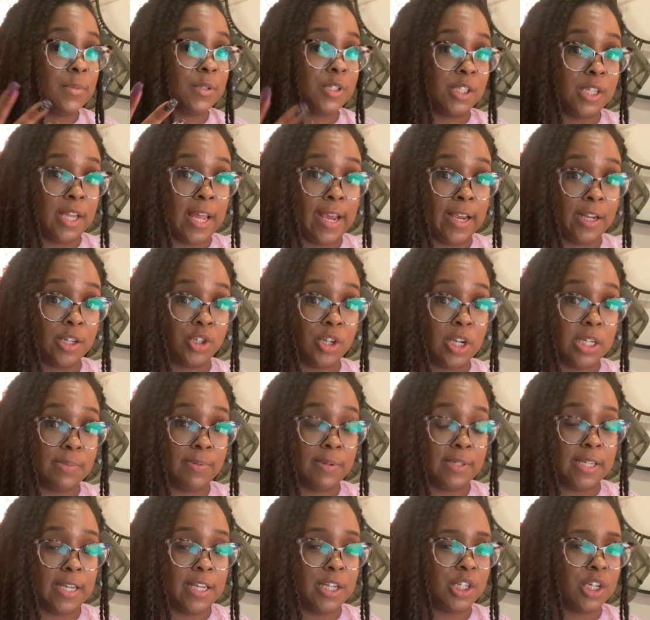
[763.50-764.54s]
Like
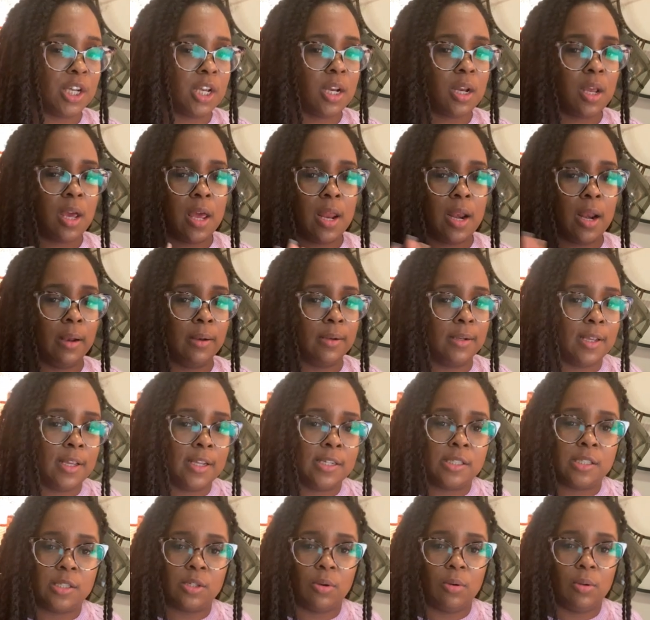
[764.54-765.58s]
transportation, and
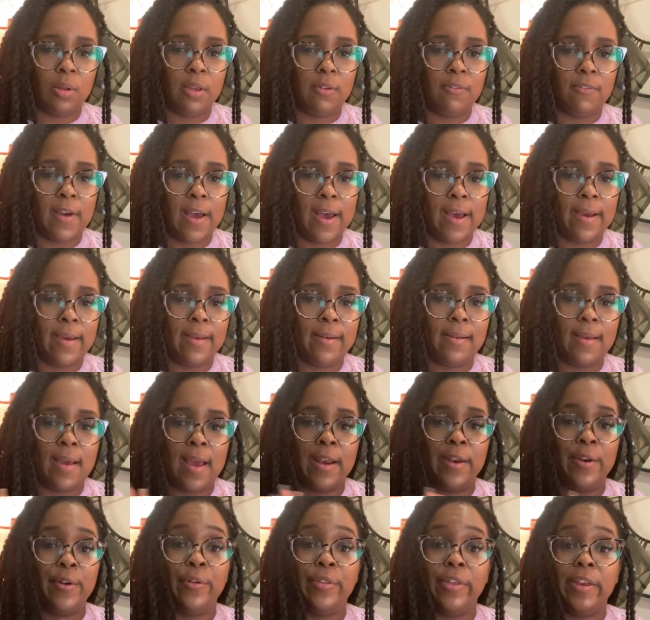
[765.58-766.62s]
it's totally fine. I
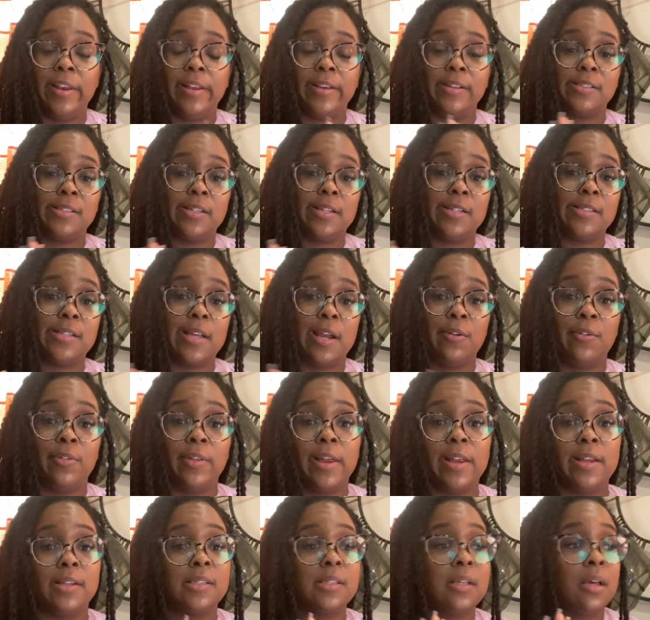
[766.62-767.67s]
know that it exists. I know
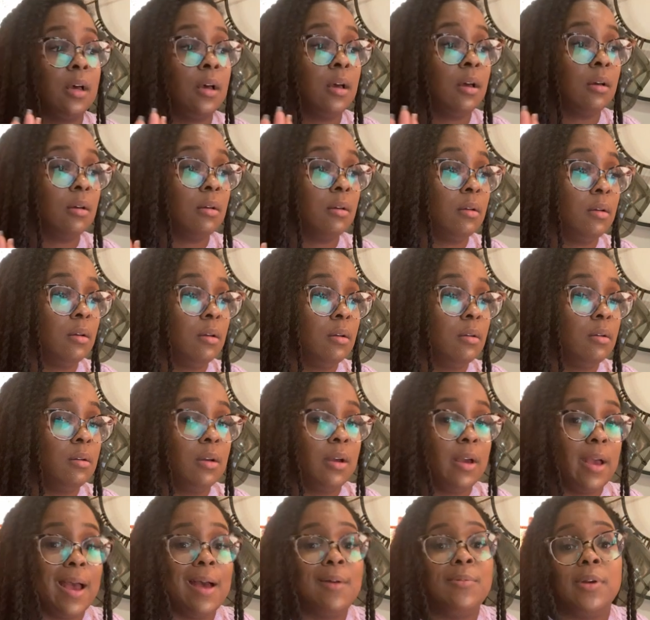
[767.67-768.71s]
that it's I
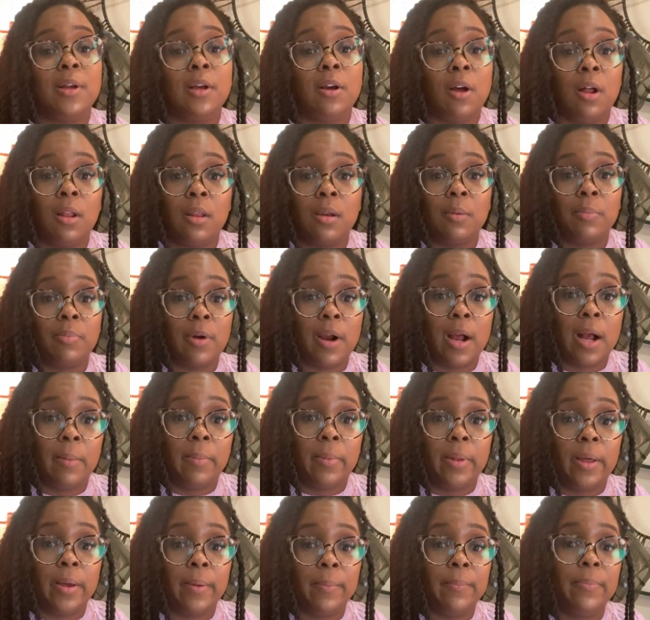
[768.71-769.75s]
wouldn't call it a
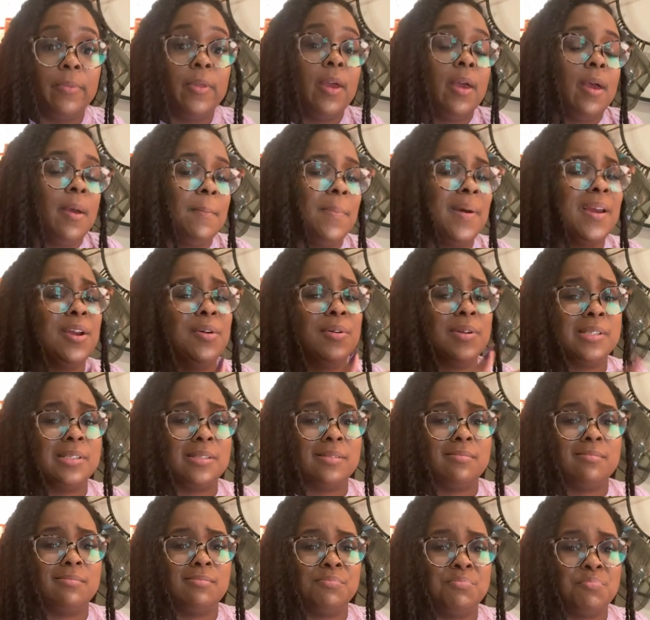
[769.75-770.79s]
problem, but I know it's
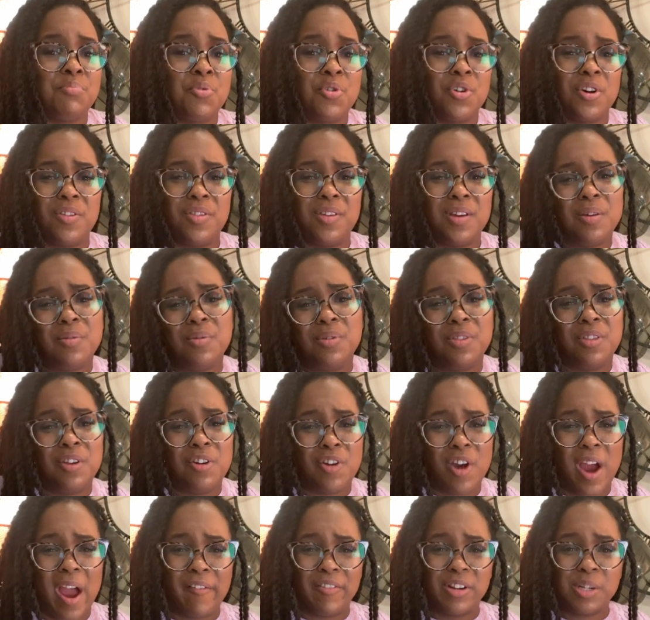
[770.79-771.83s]
more than
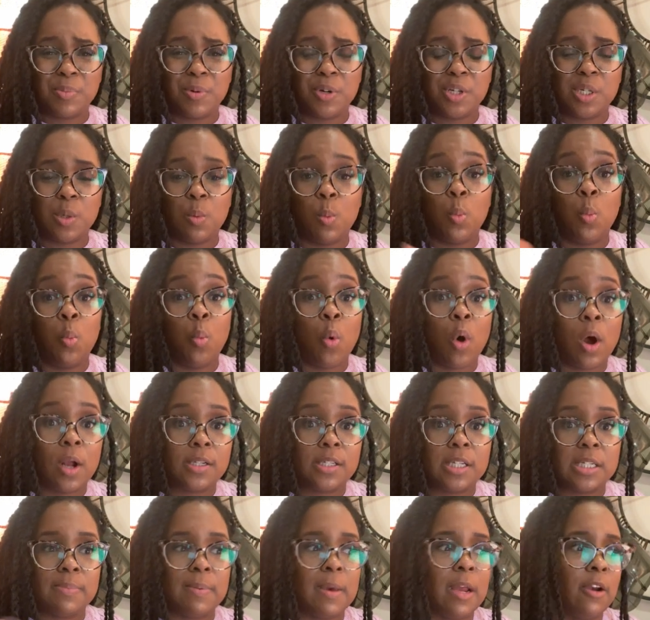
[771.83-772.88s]
your average person want
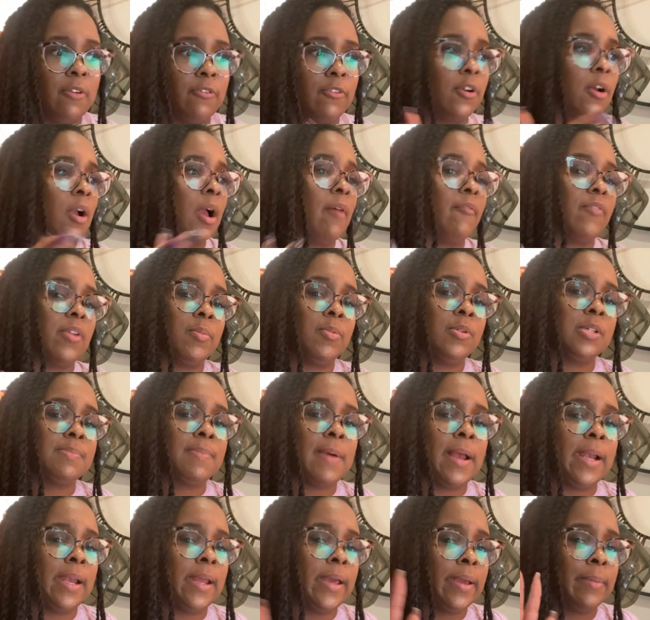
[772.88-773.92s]
to spend it for a comfortable
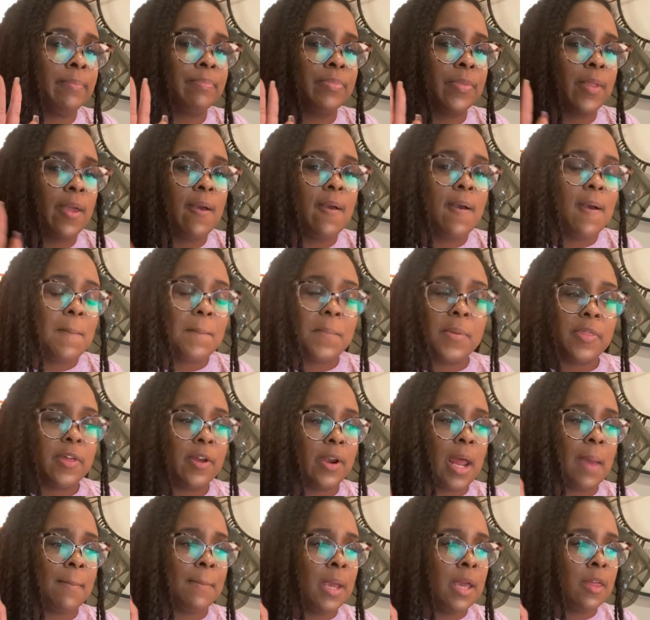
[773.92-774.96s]
spending, but they're
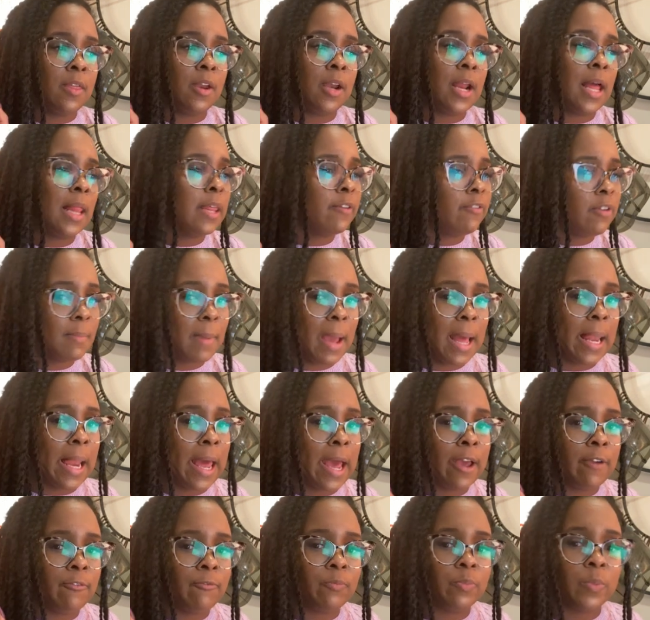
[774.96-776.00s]
not me. They're not living my
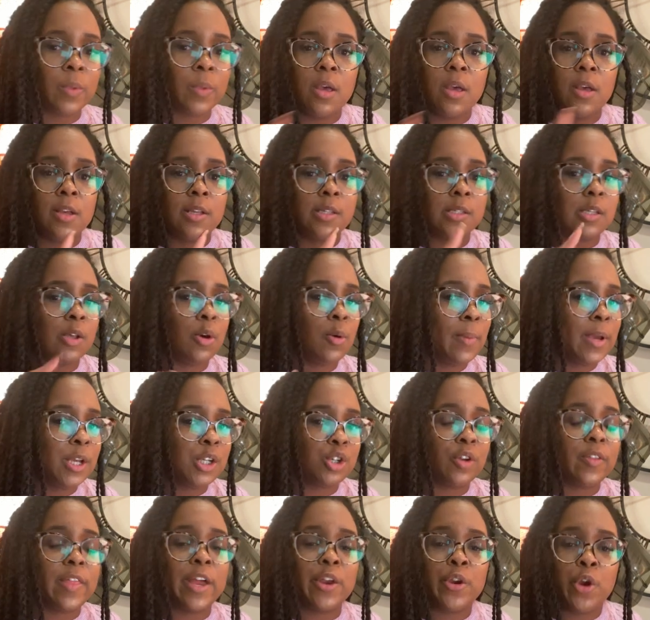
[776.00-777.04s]
life. So make
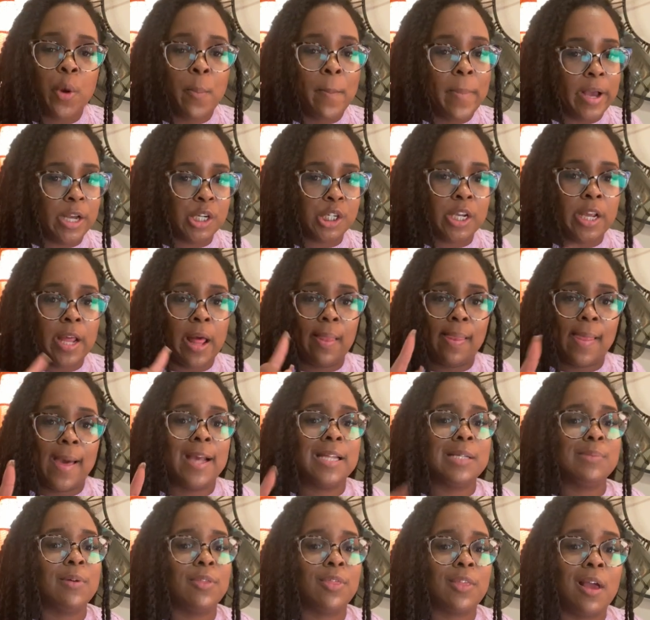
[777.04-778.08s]
sure that your budget
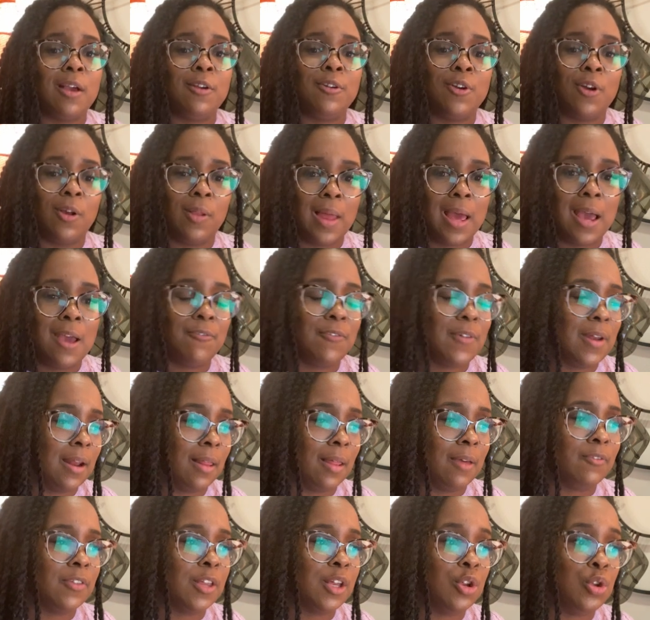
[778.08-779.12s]
aligns with your life and the
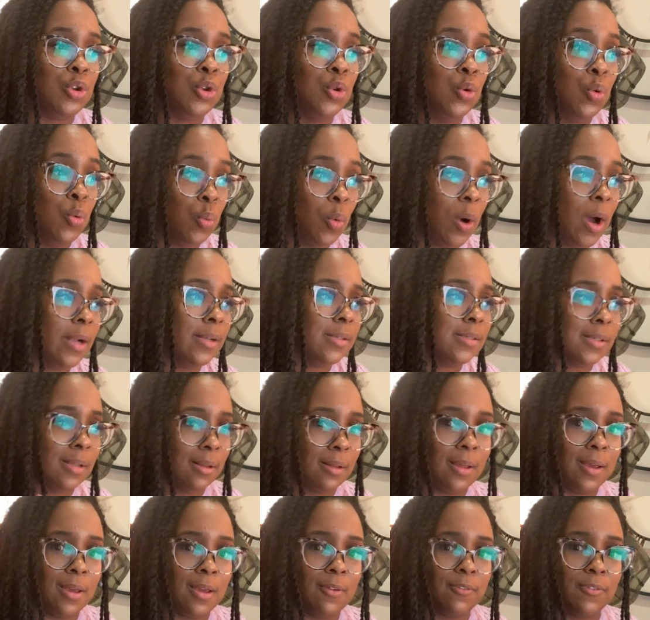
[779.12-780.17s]
life that you want to
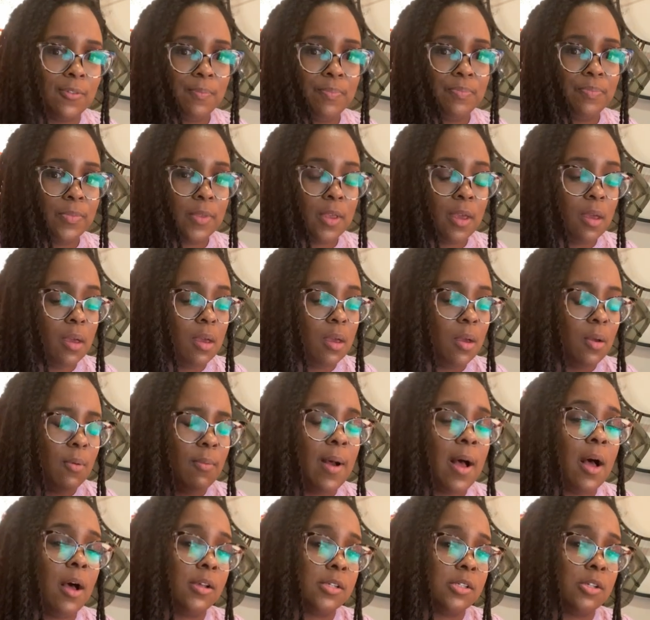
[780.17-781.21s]
live,
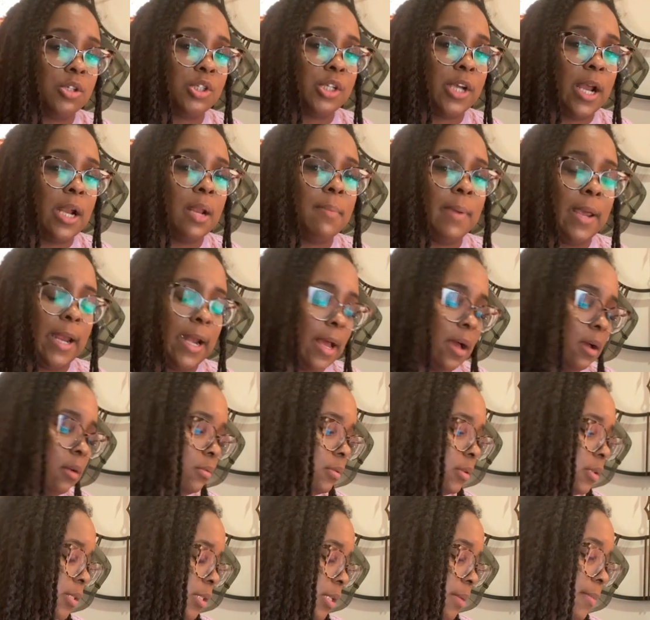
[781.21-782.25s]
while also trying to pay
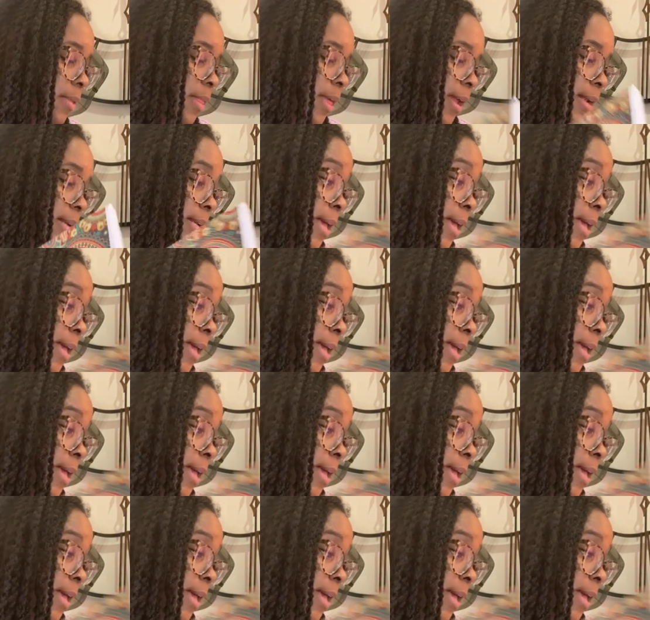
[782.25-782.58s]
down some of that